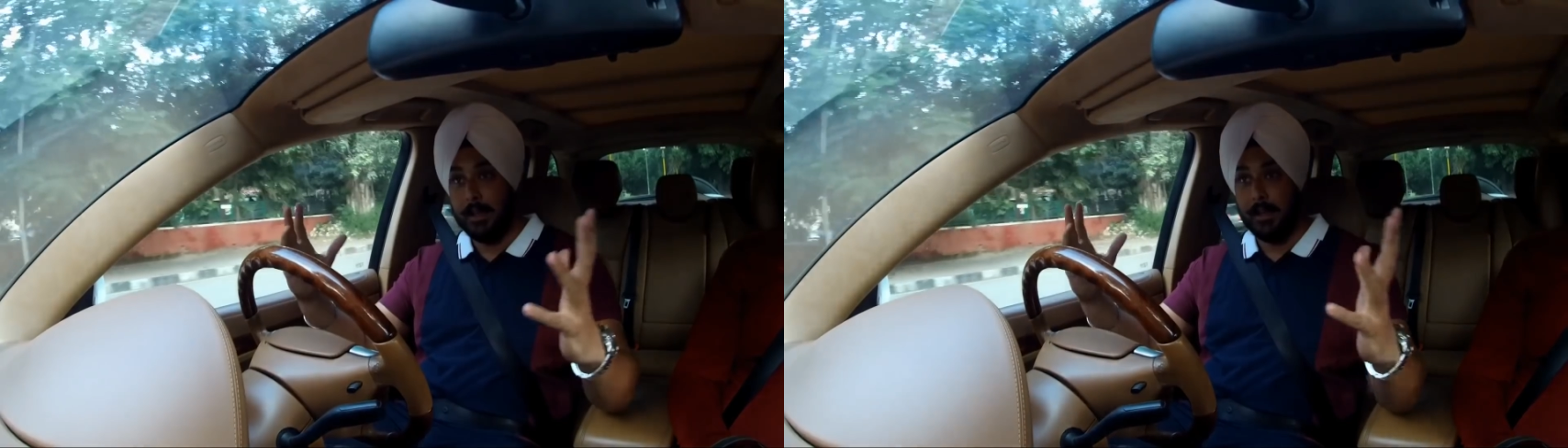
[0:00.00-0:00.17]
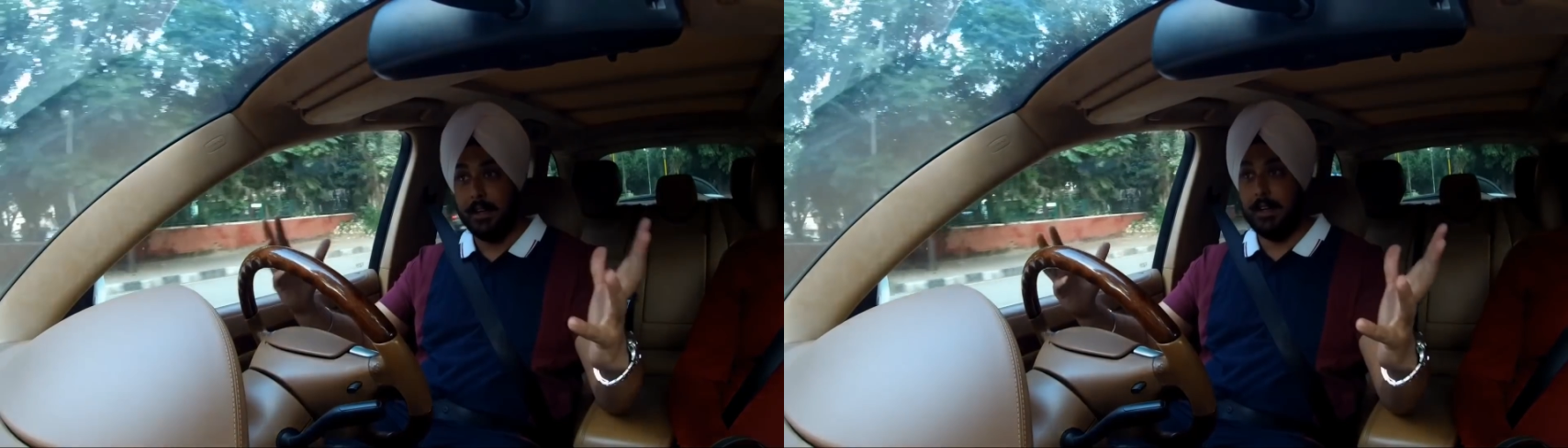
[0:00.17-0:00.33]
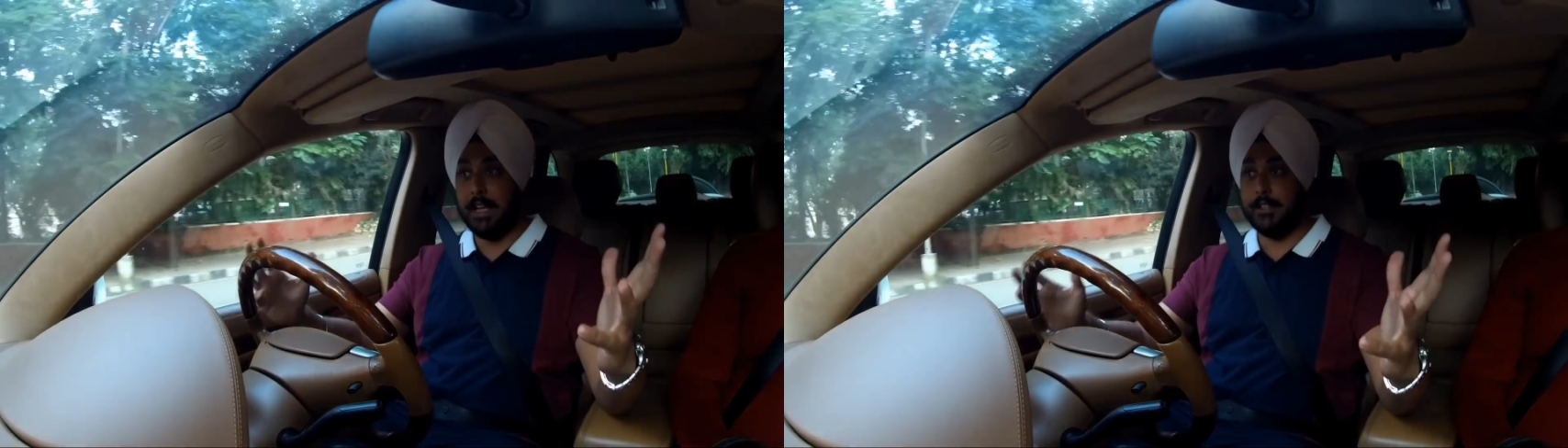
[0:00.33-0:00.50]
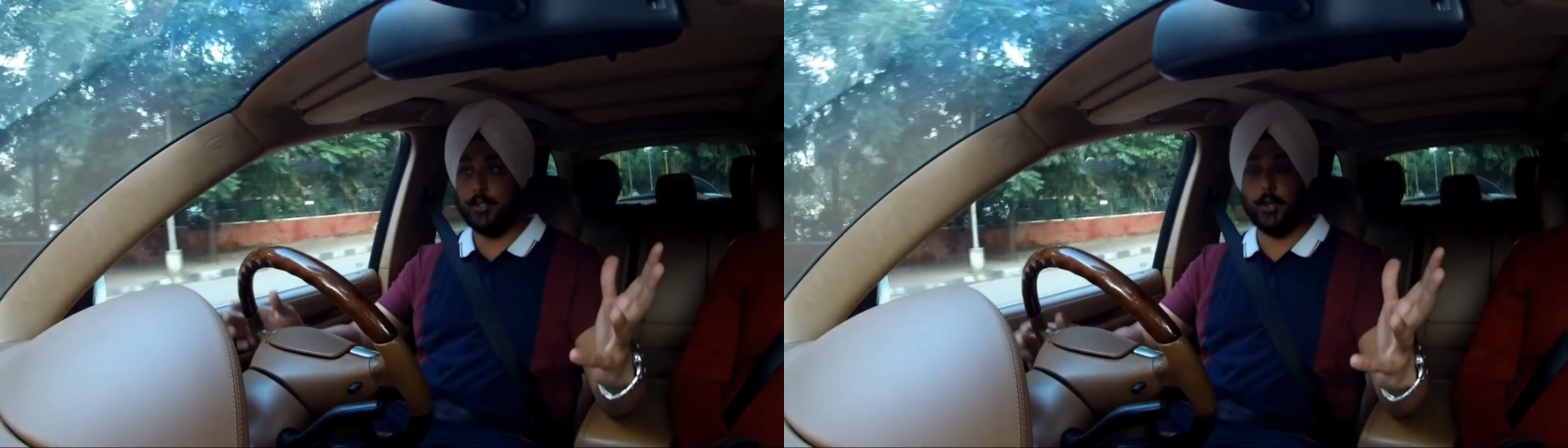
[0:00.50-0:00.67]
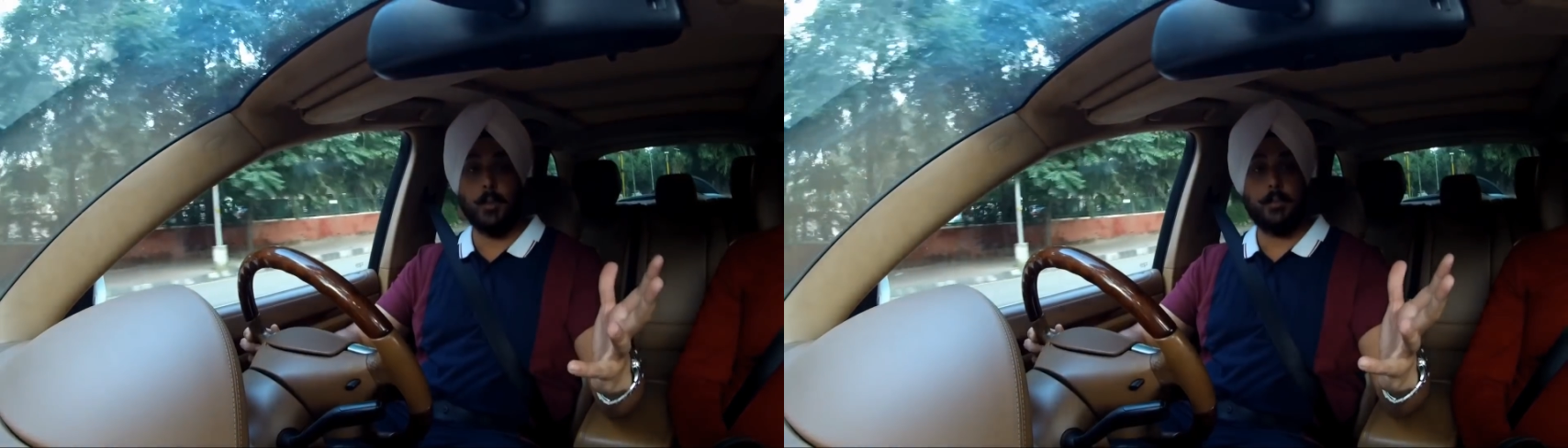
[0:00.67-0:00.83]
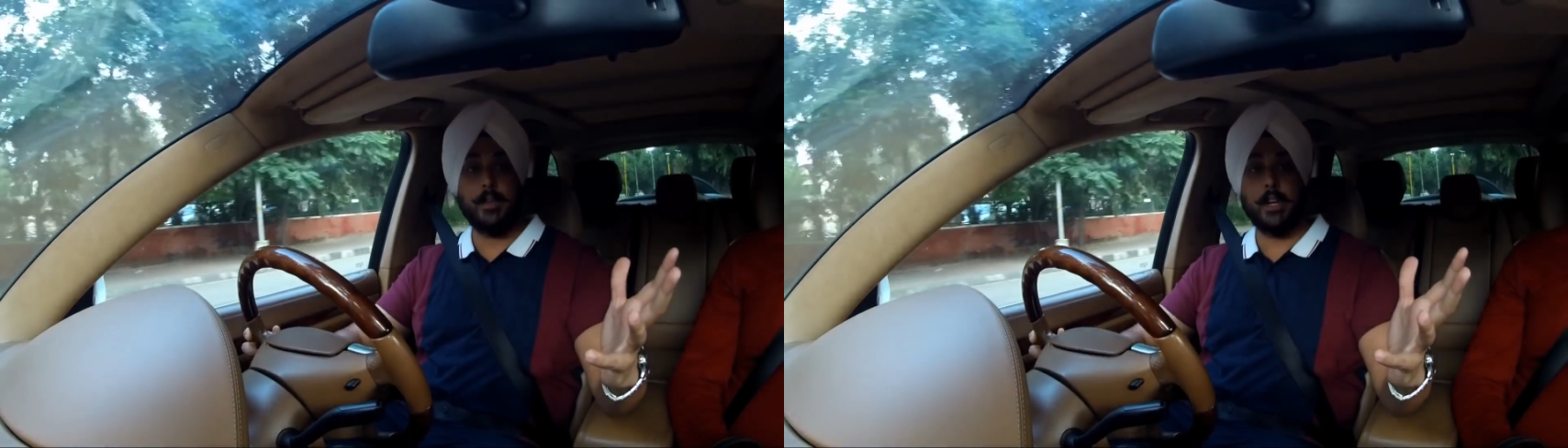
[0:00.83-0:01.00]
Let's hope
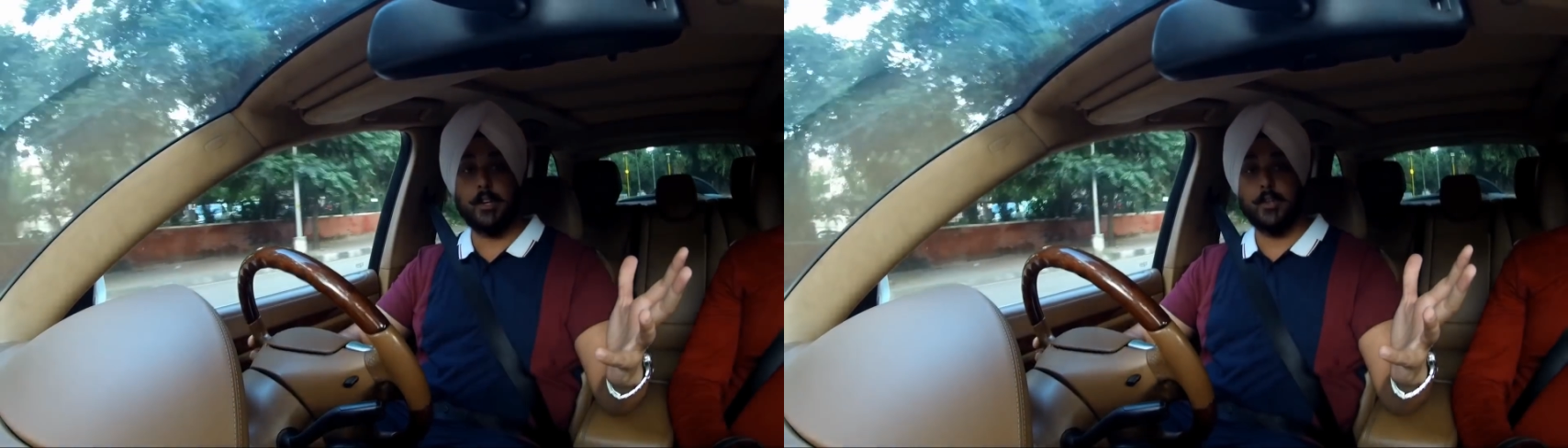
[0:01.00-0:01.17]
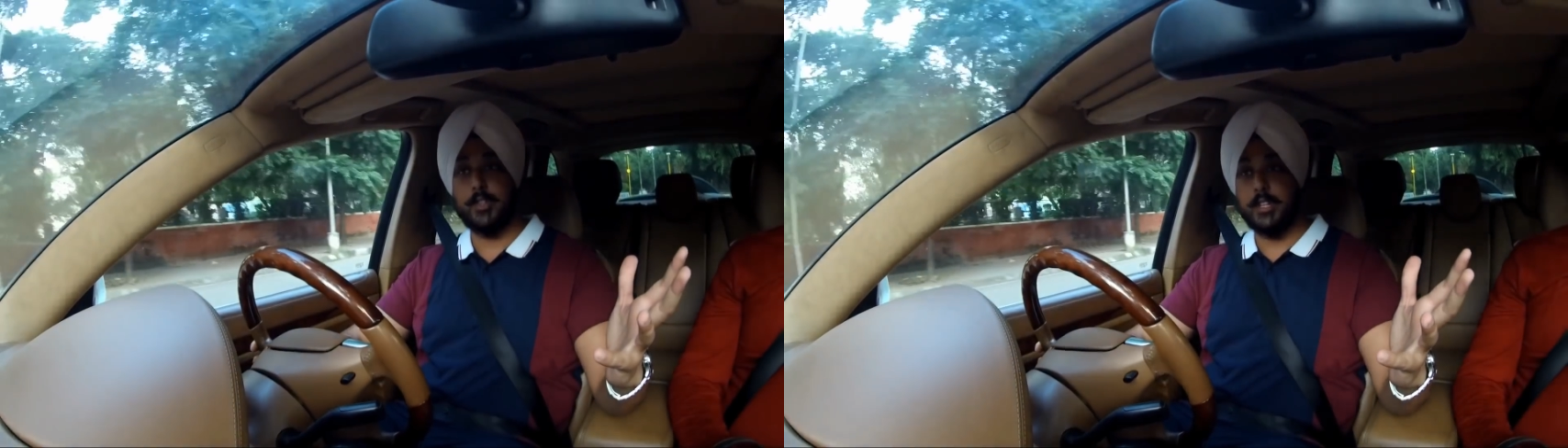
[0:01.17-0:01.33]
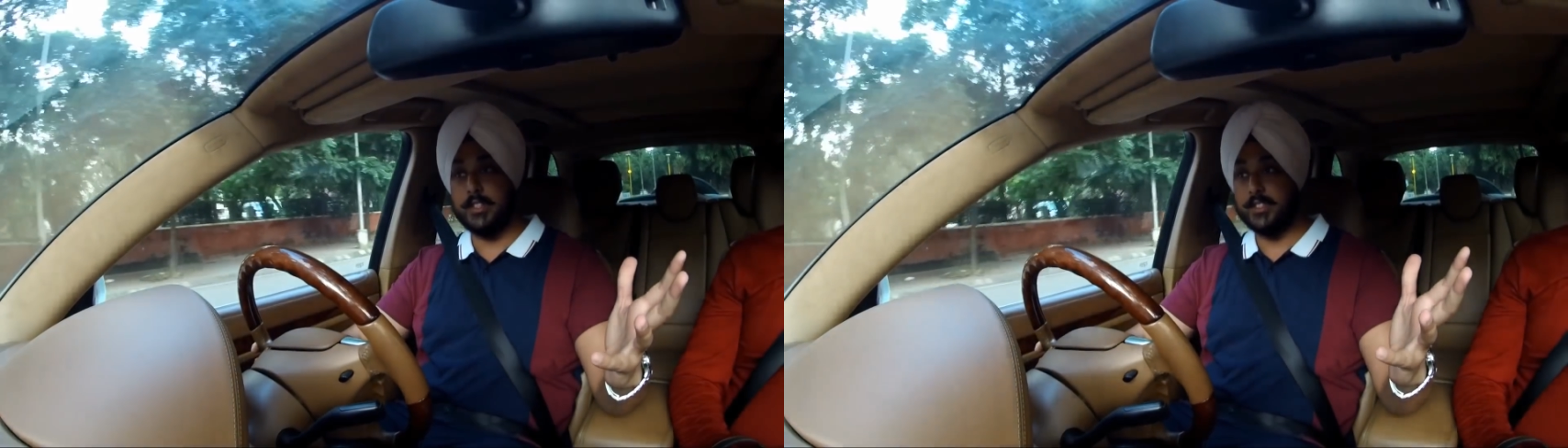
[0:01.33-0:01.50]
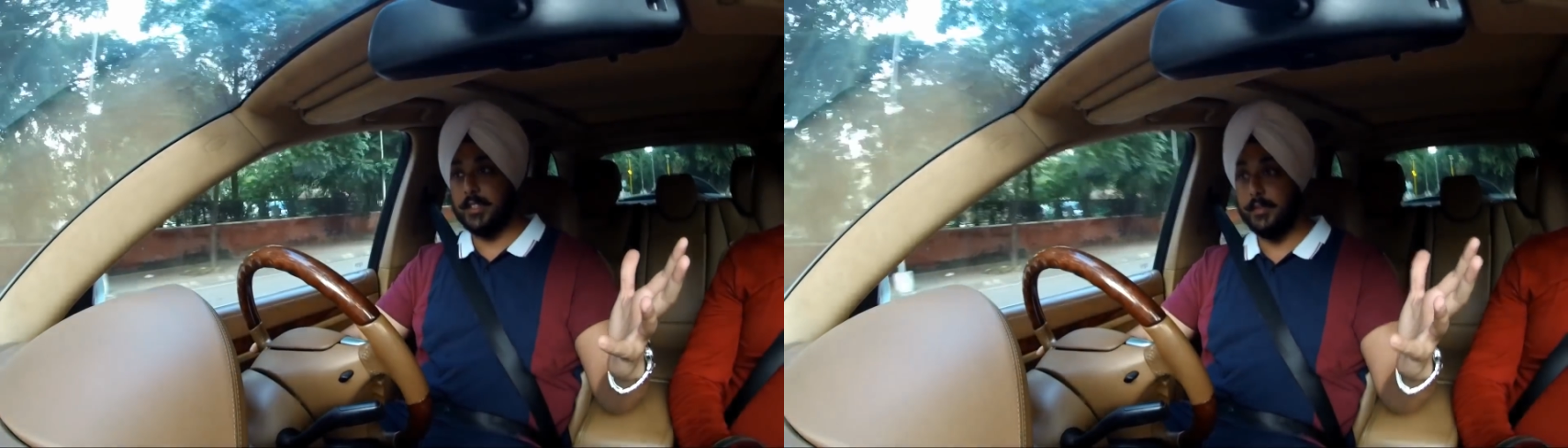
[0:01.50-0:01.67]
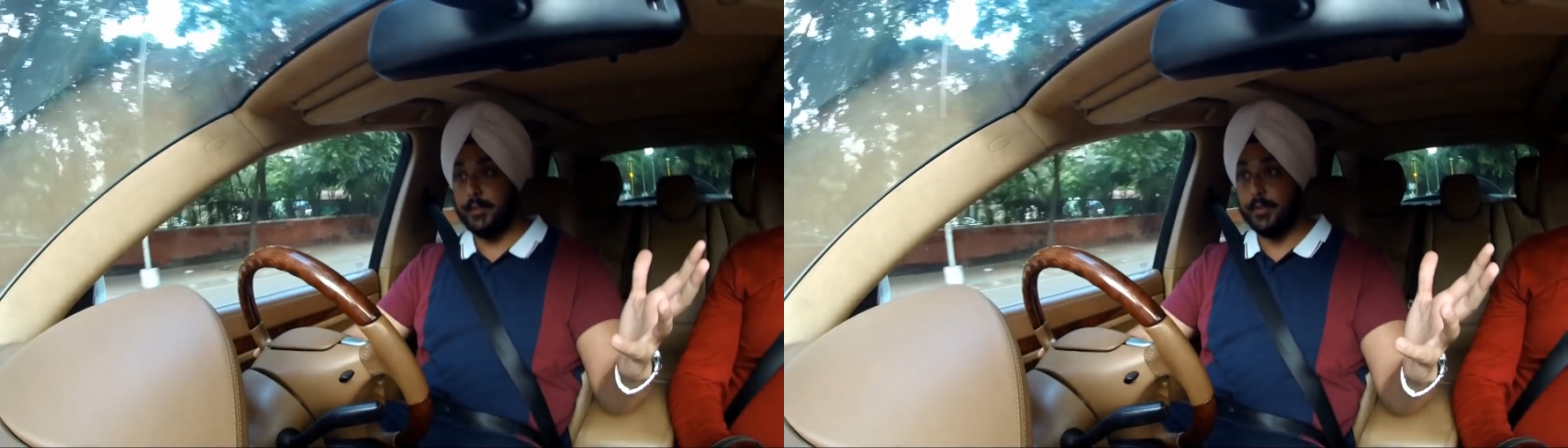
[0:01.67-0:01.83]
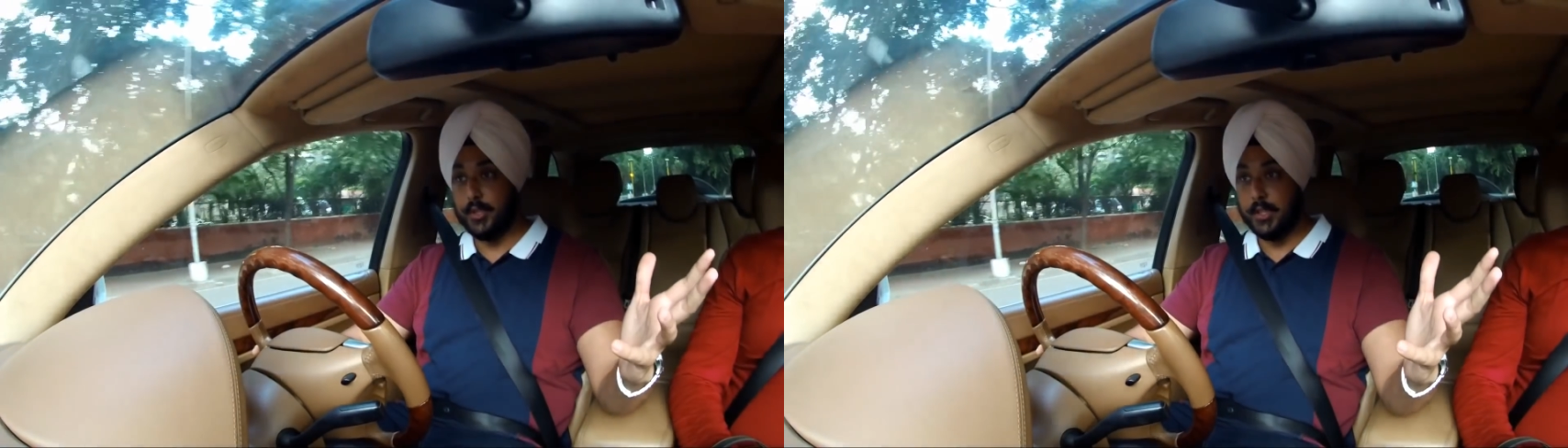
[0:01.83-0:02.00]
there are good things in the
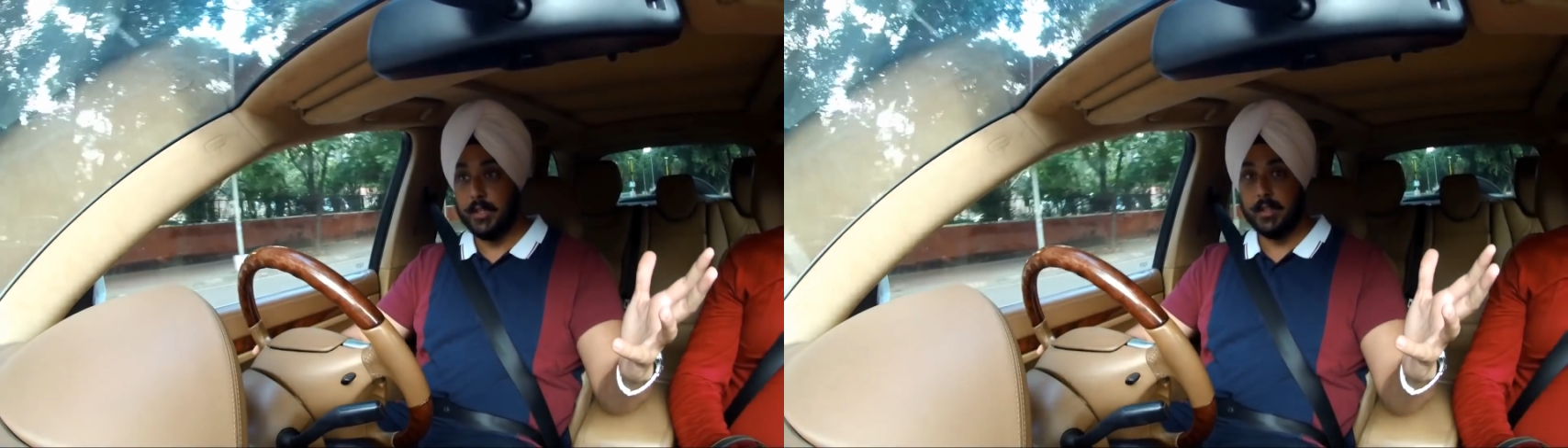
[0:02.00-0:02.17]
future,